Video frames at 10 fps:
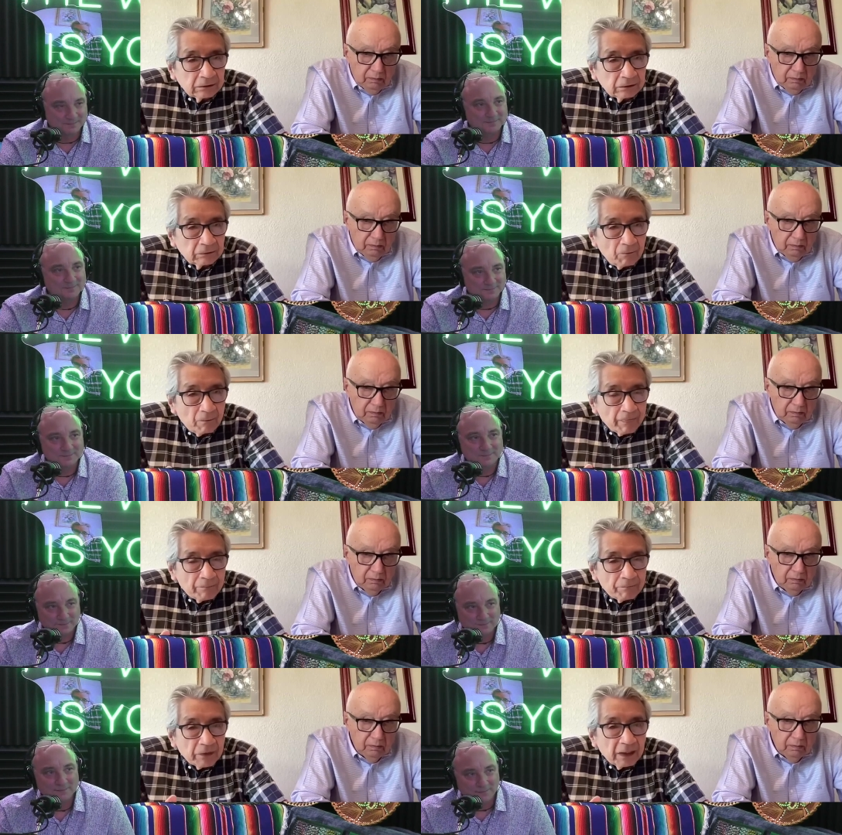Speaker 1: Uh,
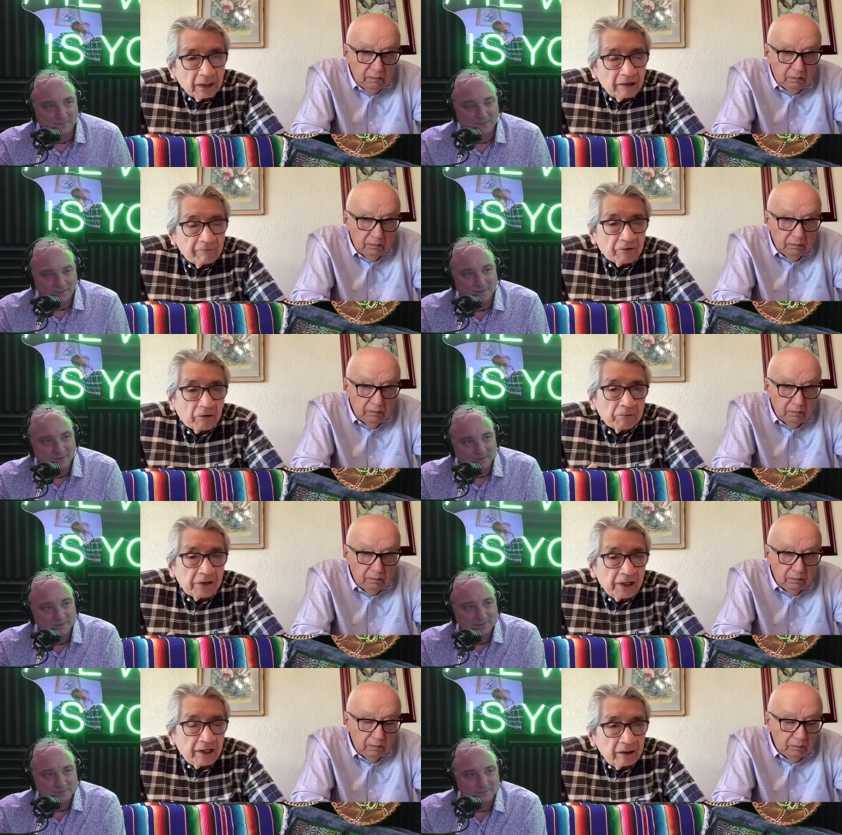from
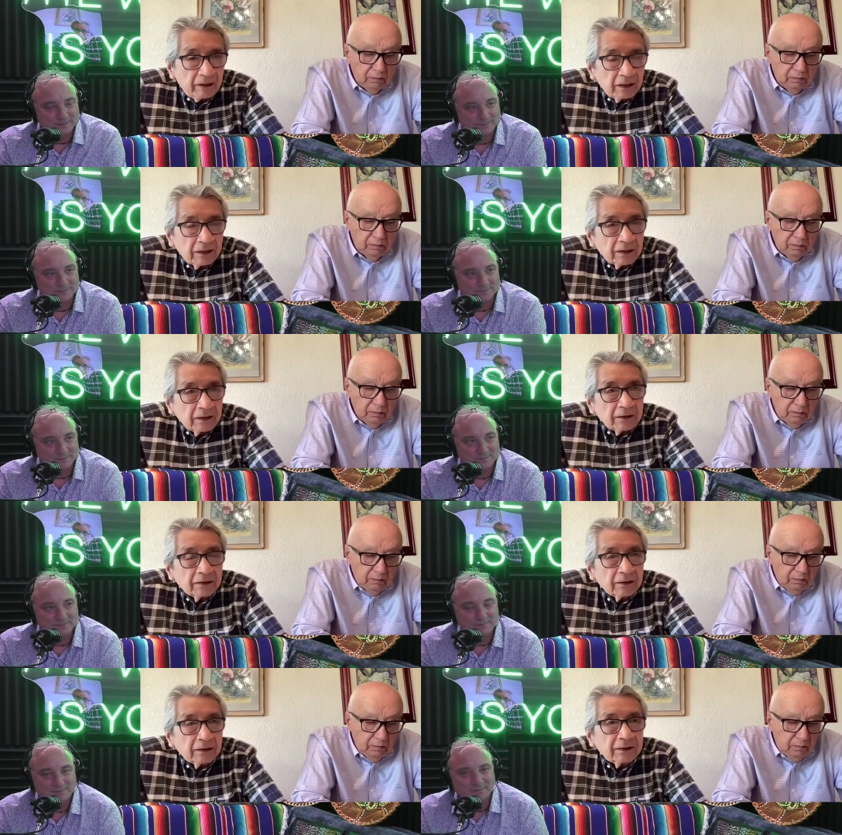there,
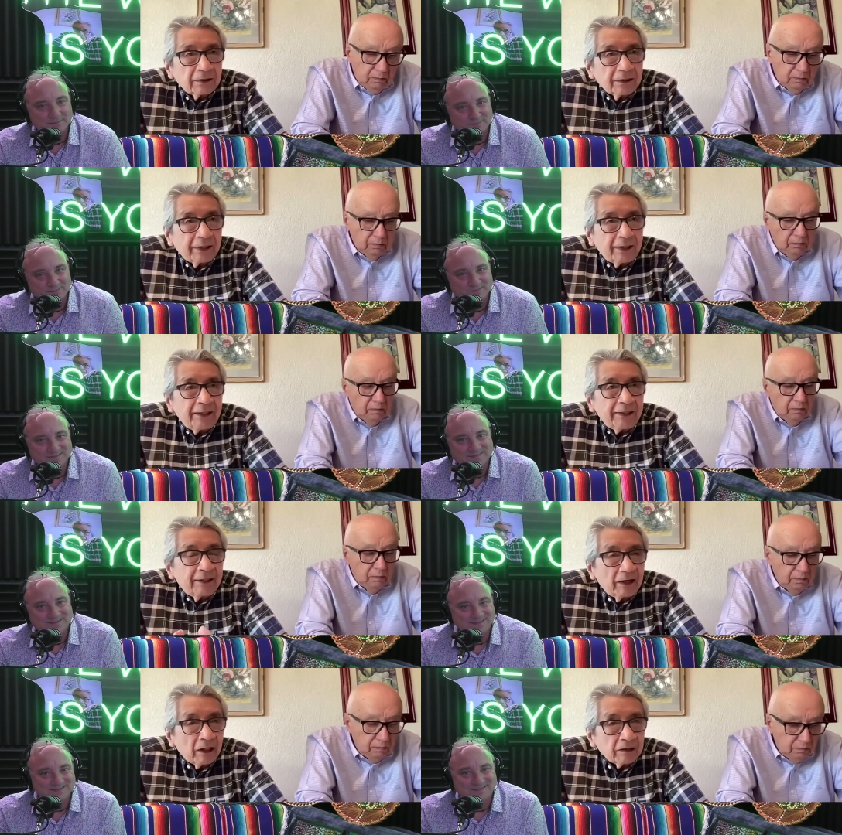he
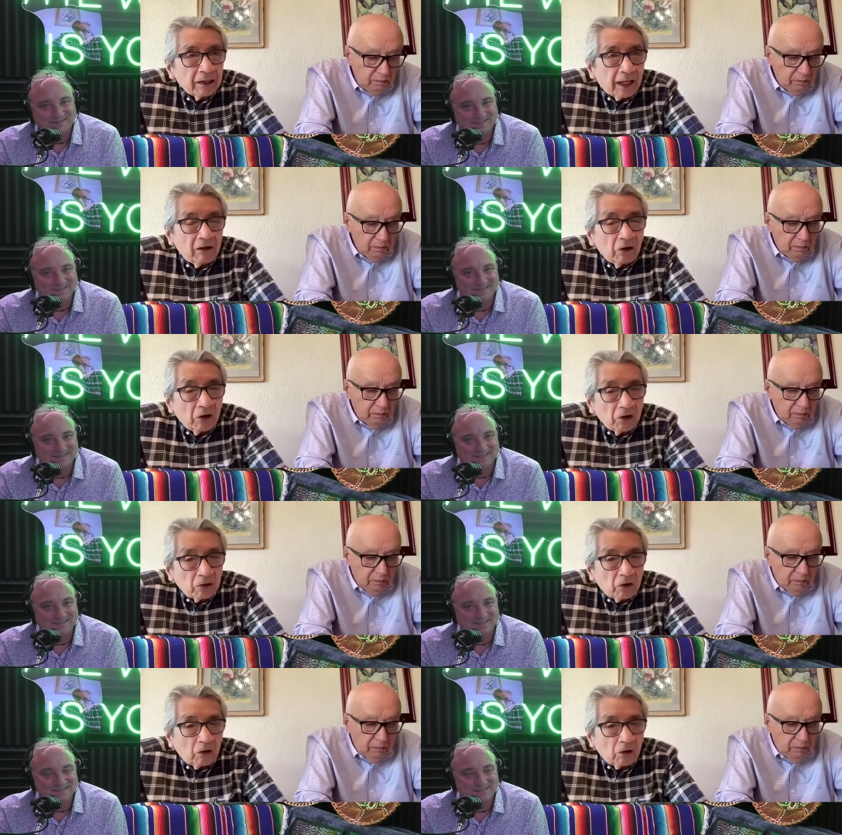got a lot
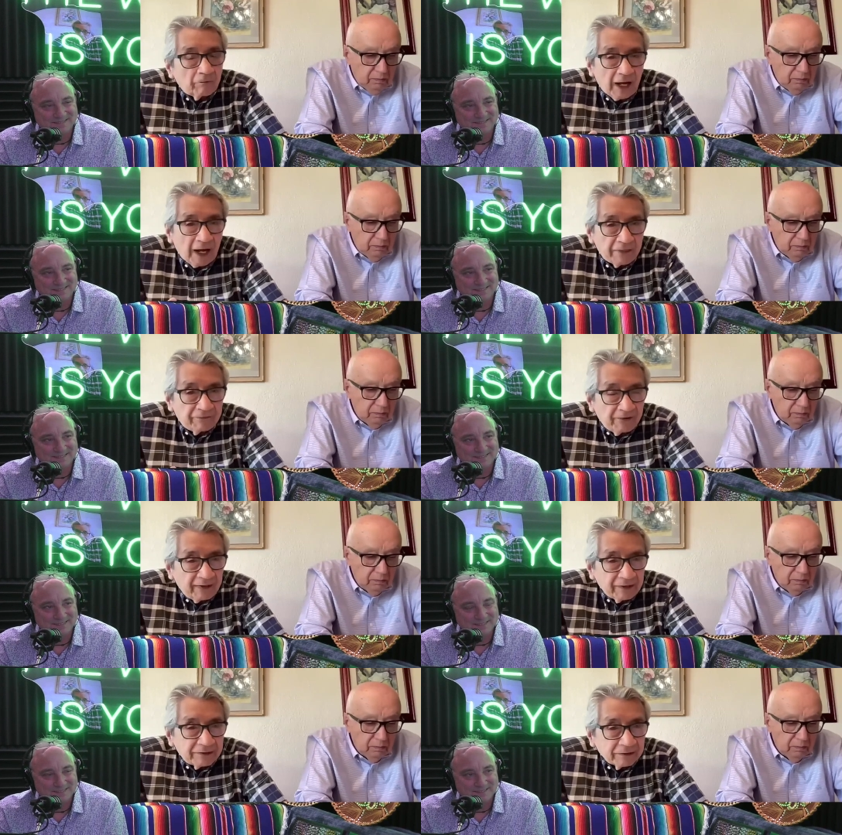of
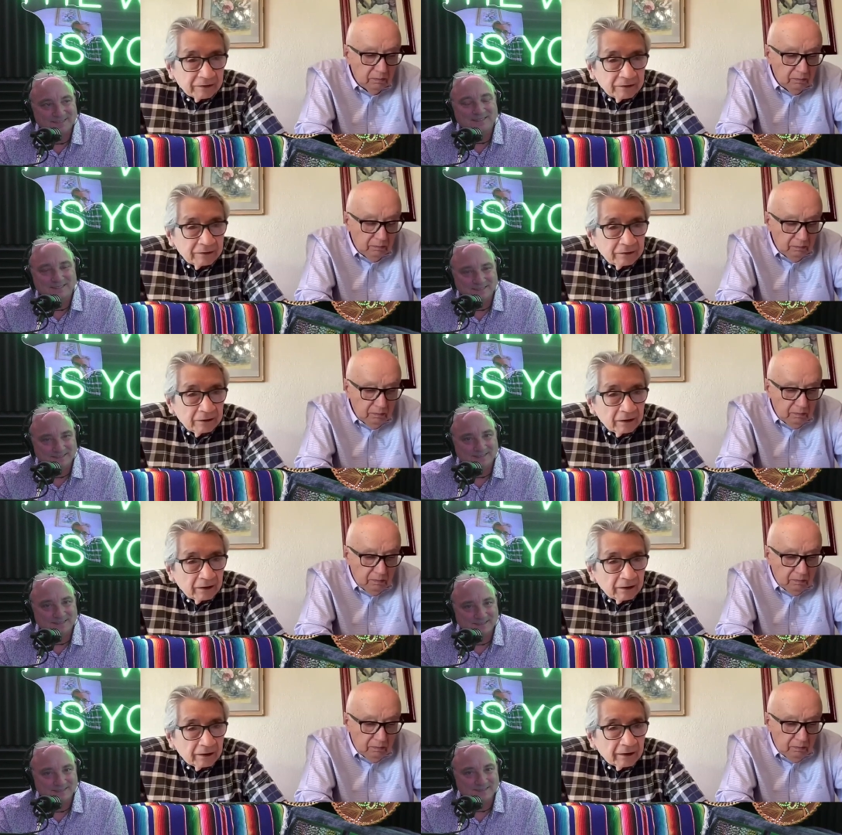advice.
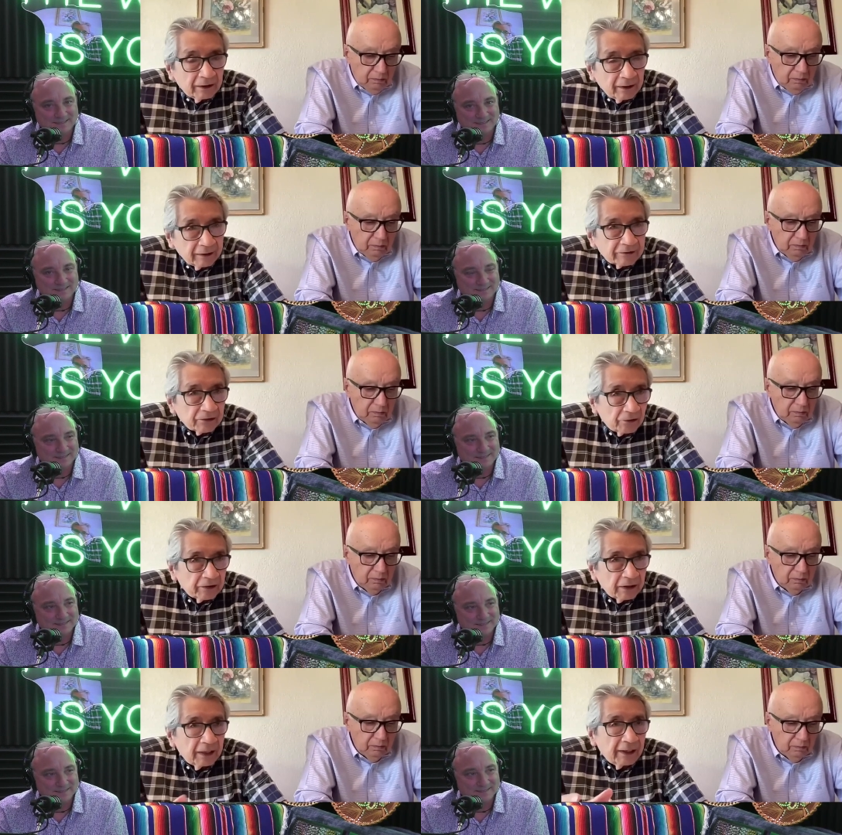Uh, so.
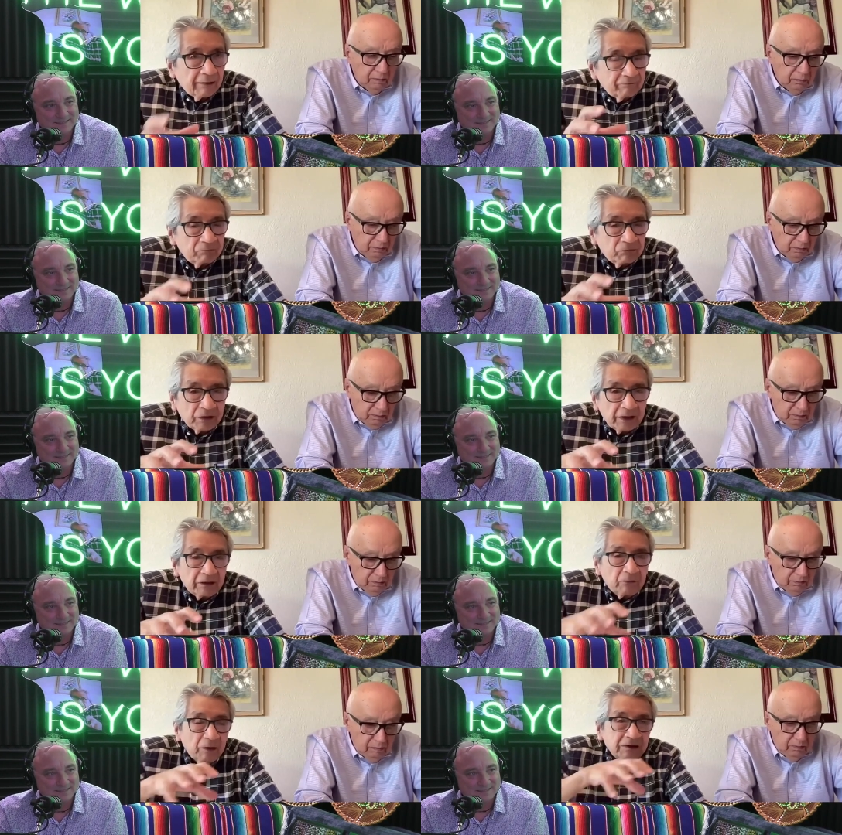Uh,
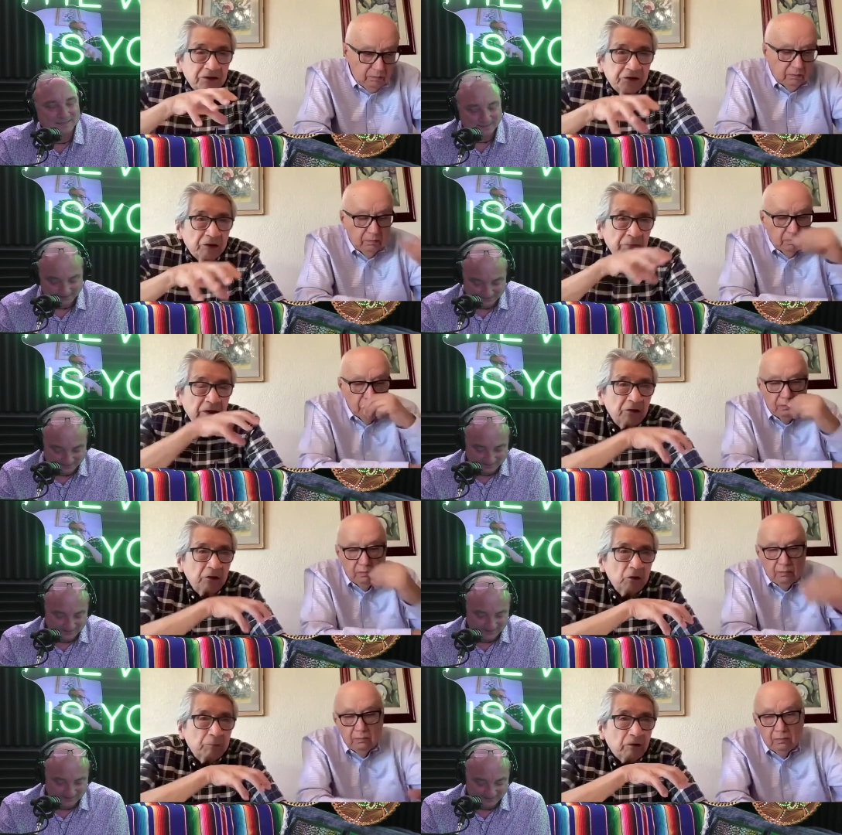It was a German
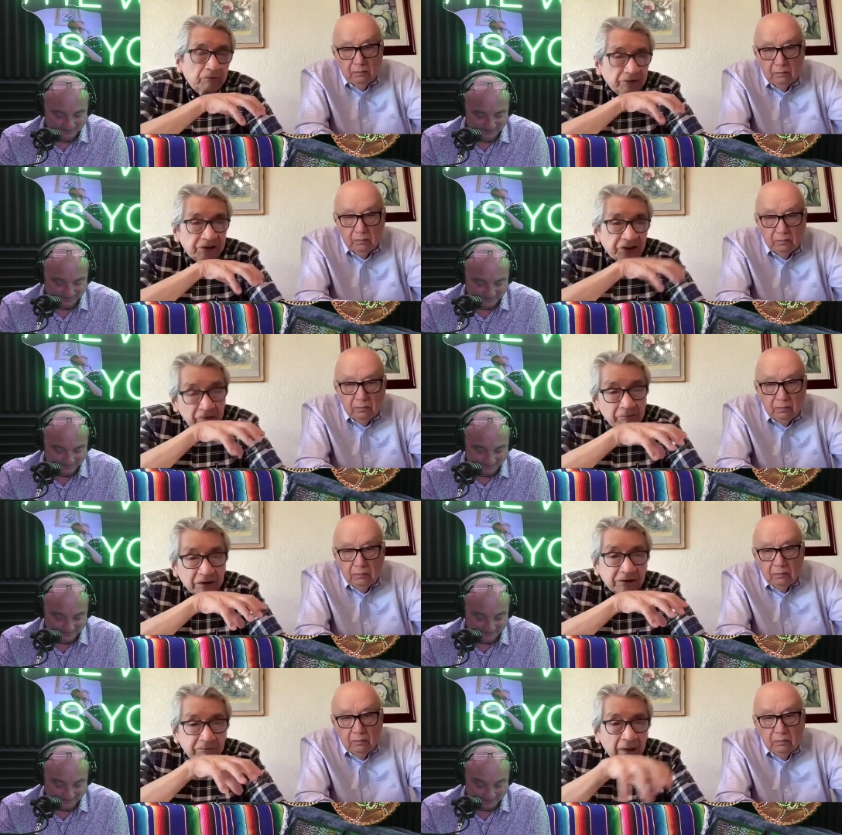group of
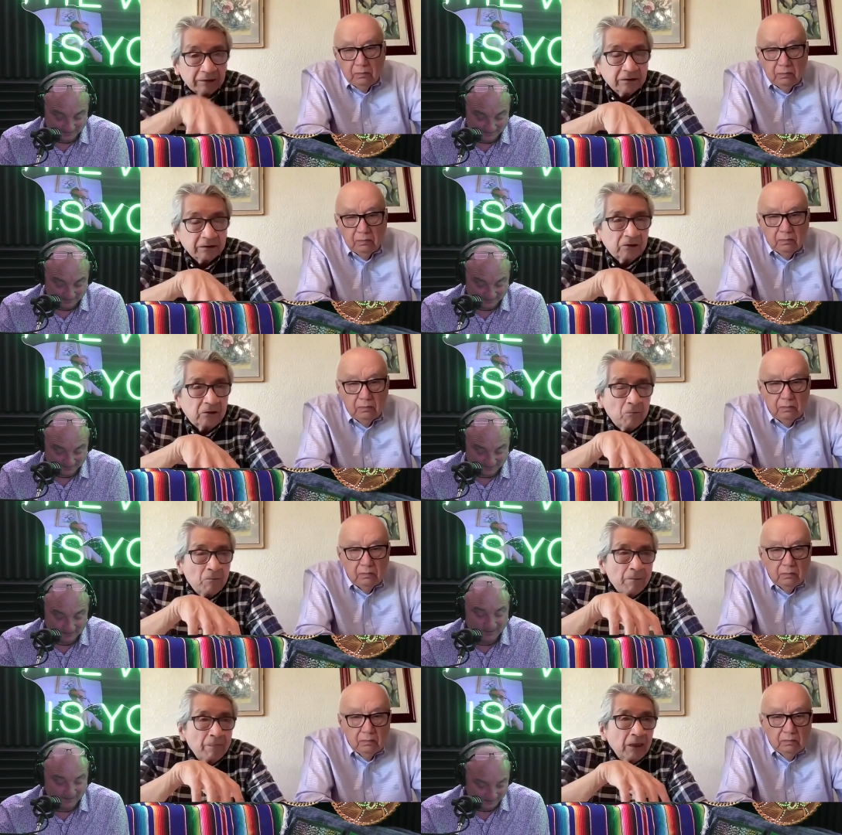Germans in Mexico
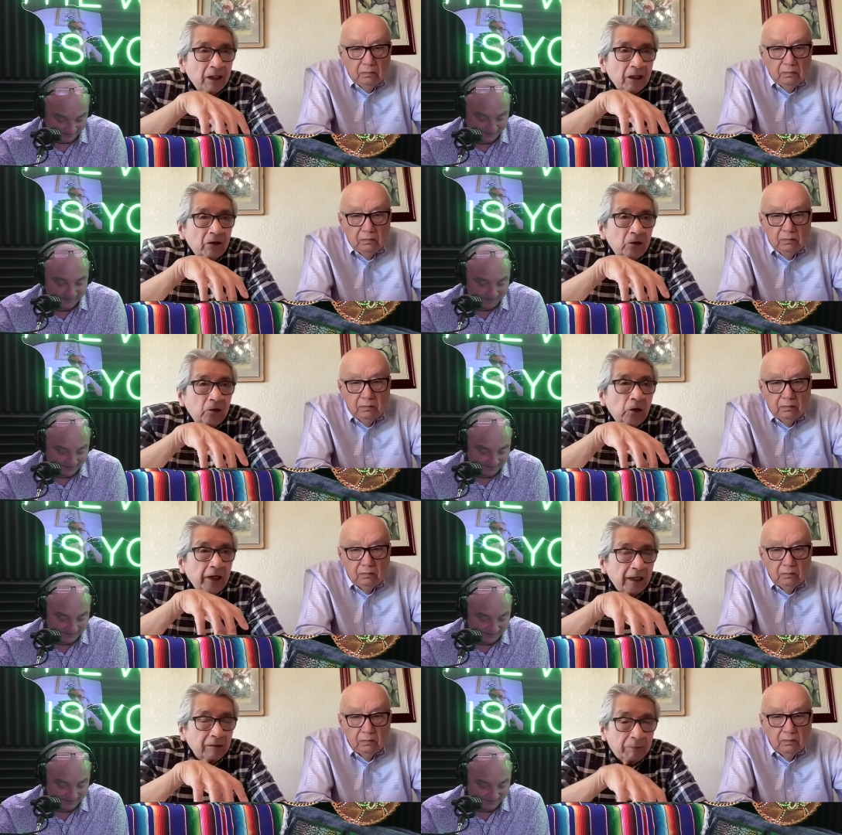who
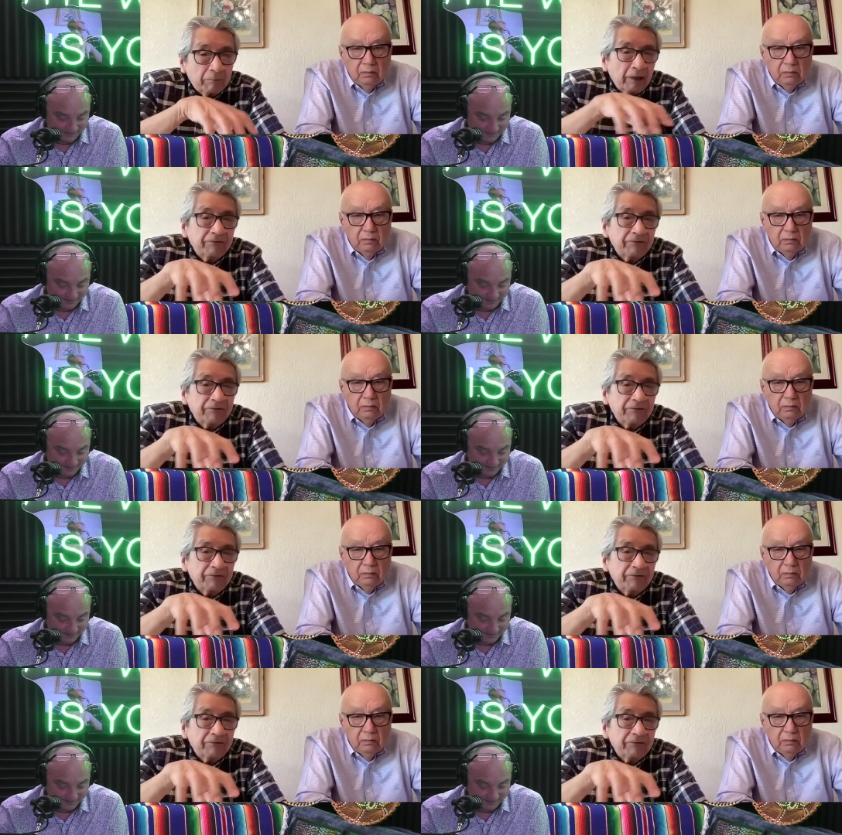helped my